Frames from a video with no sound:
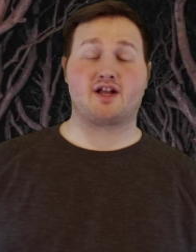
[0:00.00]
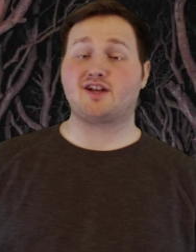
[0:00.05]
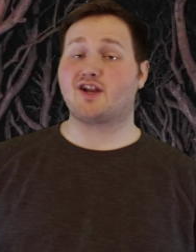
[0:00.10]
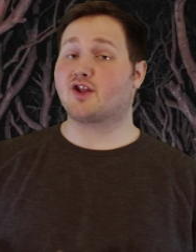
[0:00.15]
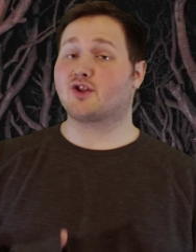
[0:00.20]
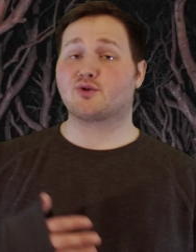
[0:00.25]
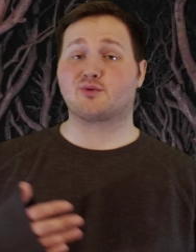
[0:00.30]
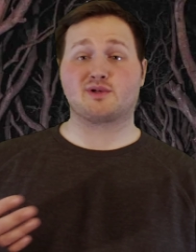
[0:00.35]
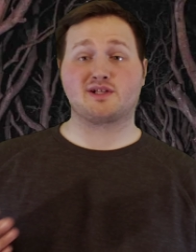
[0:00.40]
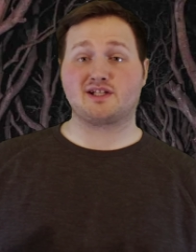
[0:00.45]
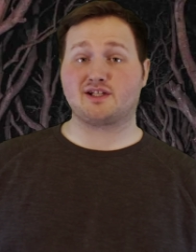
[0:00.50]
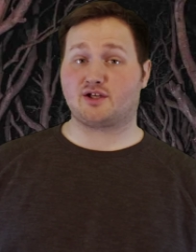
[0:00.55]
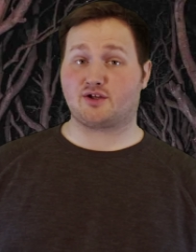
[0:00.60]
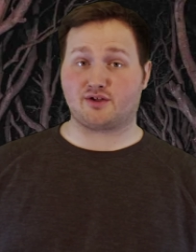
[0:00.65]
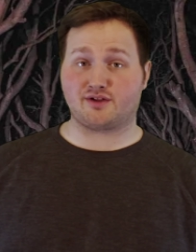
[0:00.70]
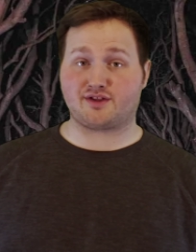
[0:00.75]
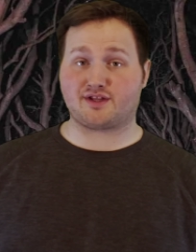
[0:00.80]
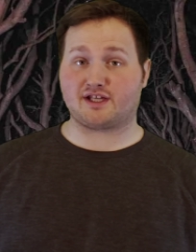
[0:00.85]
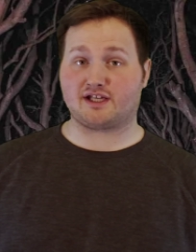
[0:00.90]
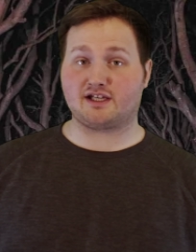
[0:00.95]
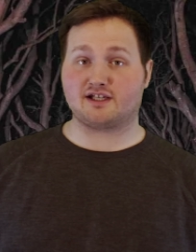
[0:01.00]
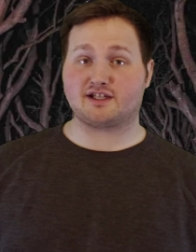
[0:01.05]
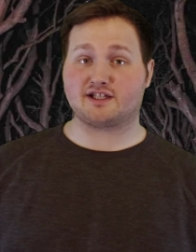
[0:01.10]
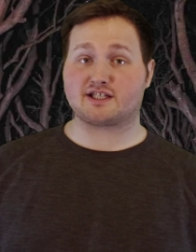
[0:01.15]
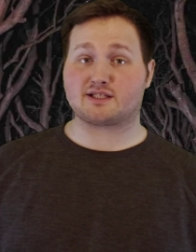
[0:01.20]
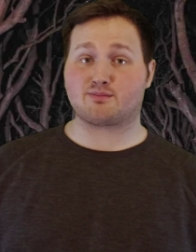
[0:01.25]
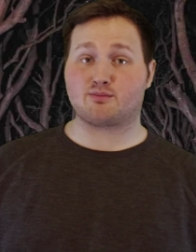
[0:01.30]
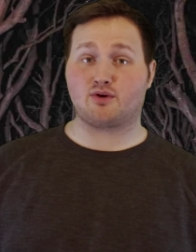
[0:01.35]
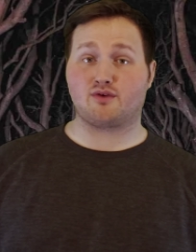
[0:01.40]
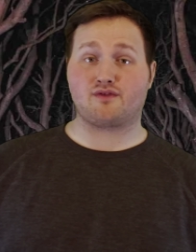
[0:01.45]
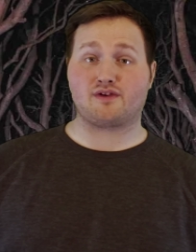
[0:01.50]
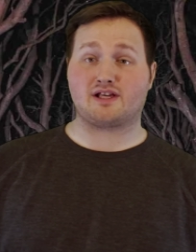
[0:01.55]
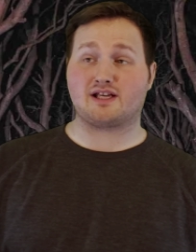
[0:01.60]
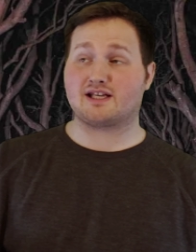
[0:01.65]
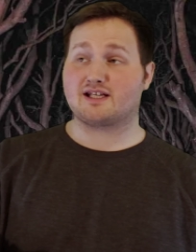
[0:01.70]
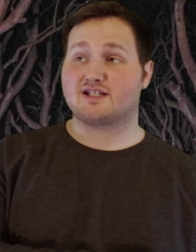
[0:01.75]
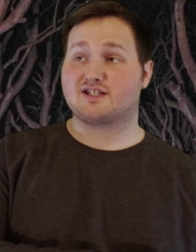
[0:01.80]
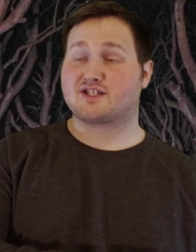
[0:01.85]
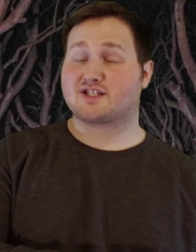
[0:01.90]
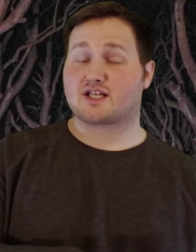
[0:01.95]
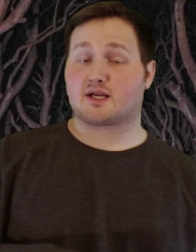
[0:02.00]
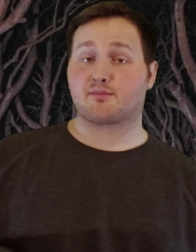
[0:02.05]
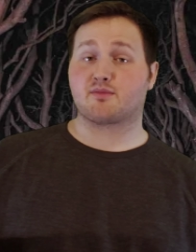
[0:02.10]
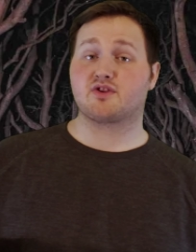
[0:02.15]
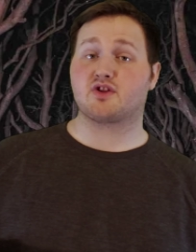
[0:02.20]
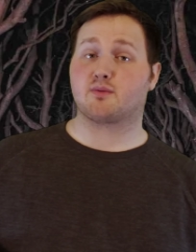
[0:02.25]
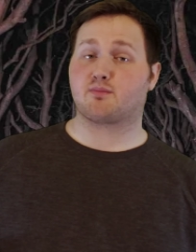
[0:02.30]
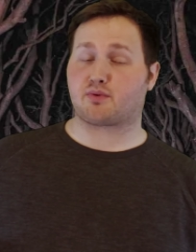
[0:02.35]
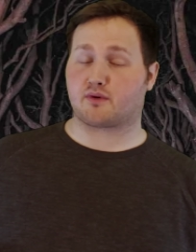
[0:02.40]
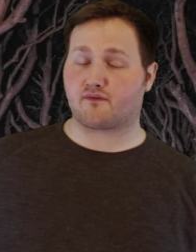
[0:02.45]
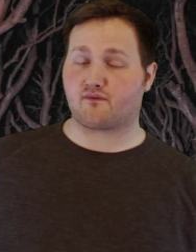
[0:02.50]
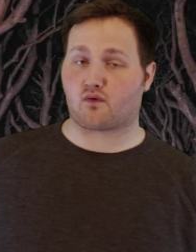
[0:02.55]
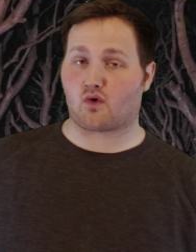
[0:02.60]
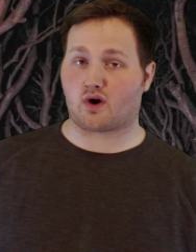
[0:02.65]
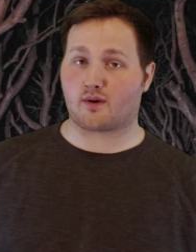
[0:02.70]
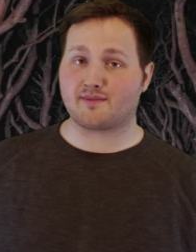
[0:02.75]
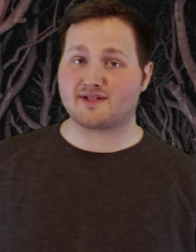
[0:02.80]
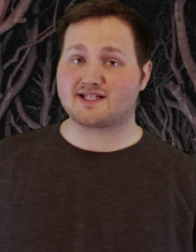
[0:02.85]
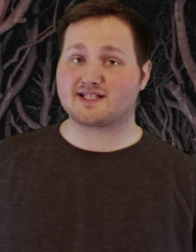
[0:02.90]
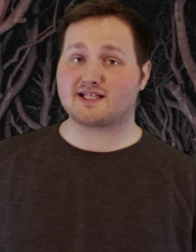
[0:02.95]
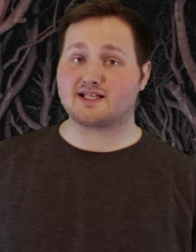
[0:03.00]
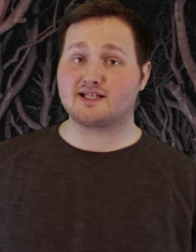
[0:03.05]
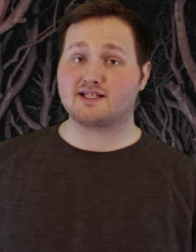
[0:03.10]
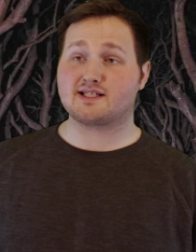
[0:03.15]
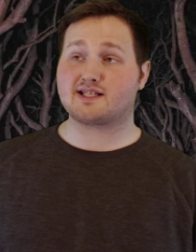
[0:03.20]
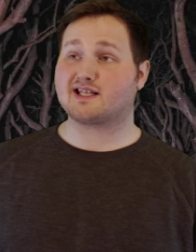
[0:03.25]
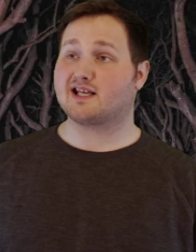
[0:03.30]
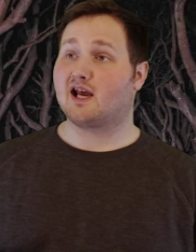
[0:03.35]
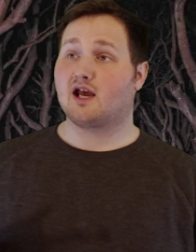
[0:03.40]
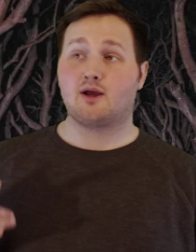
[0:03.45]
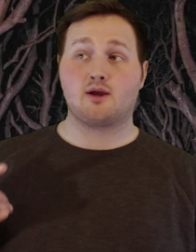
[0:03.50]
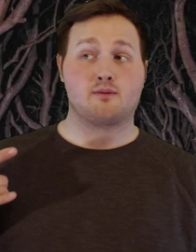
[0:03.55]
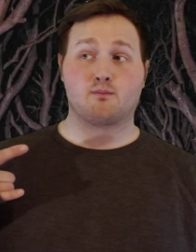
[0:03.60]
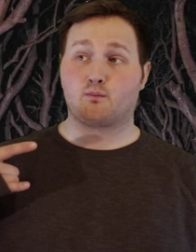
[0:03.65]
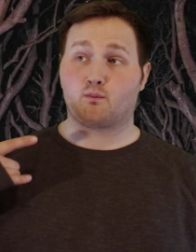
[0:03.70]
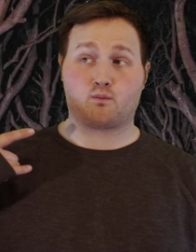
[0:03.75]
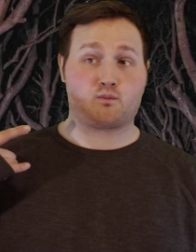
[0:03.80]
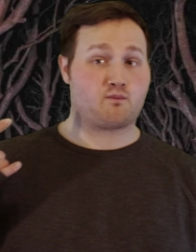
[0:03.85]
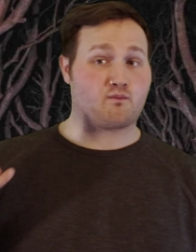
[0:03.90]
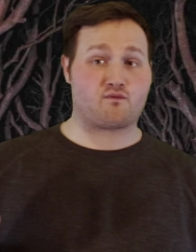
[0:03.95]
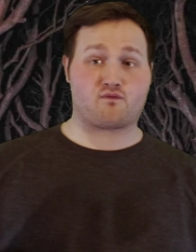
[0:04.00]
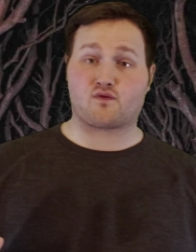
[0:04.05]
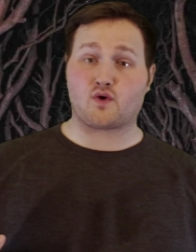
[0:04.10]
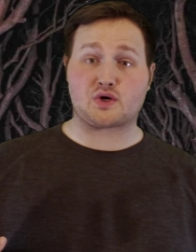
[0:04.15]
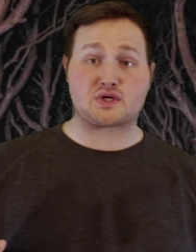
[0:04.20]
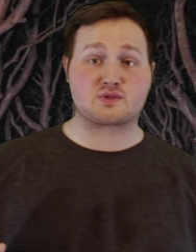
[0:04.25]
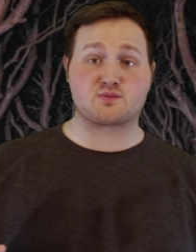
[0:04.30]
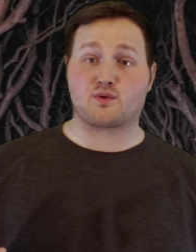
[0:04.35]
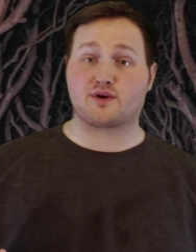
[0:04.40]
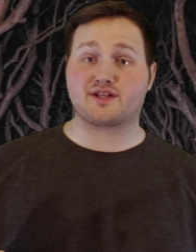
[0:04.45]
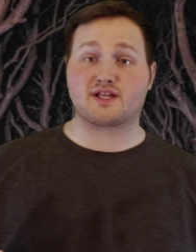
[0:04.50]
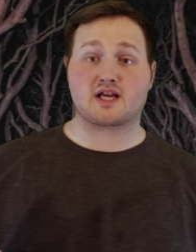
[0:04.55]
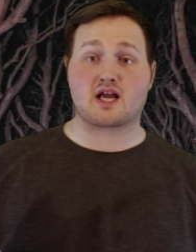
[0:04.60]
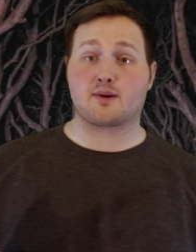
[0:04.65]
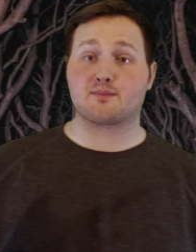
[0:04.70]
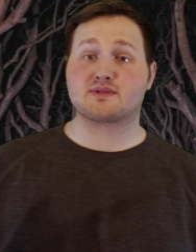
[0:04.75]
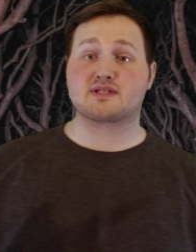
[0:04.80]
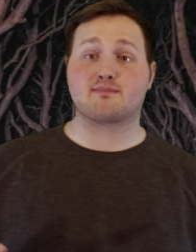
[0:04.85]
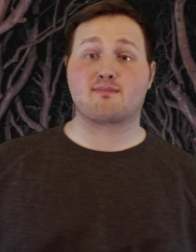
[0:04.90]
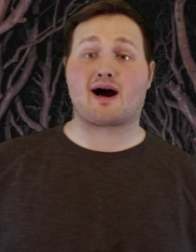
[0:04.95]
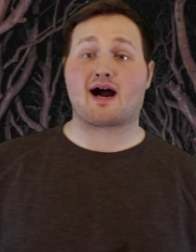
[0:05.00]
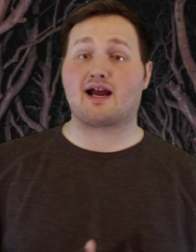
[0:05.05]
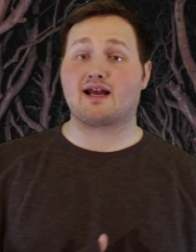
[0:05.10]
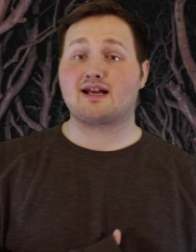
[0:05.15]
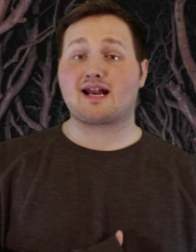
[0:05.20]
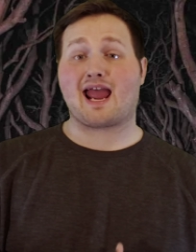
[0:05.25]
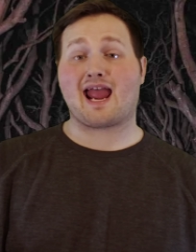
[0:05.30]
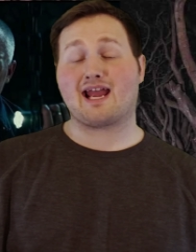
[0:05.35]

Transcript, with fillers: Another really good thing in this movie is some of the performances. First one that comes to mind,